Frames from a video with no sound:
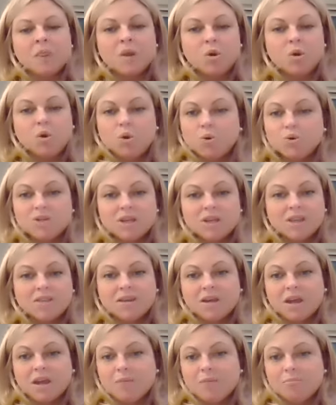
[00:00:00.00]
using
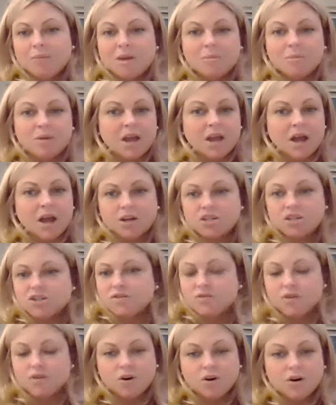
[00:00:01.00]
maybe cash
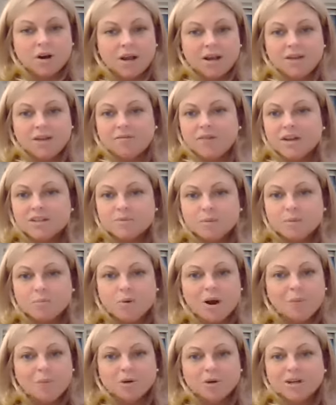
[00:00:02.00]
for an investment
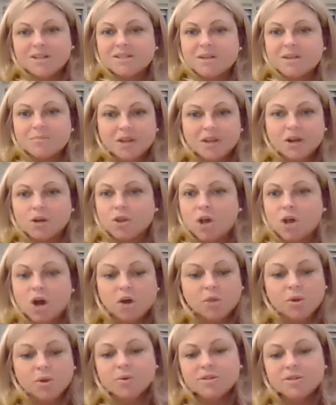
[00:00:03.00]
property, something
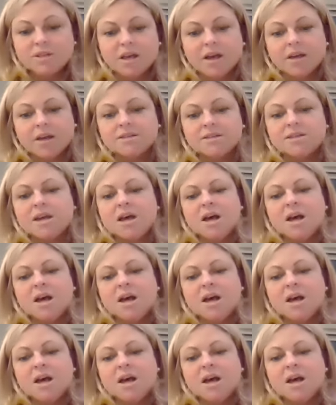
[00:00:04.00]
along those lines.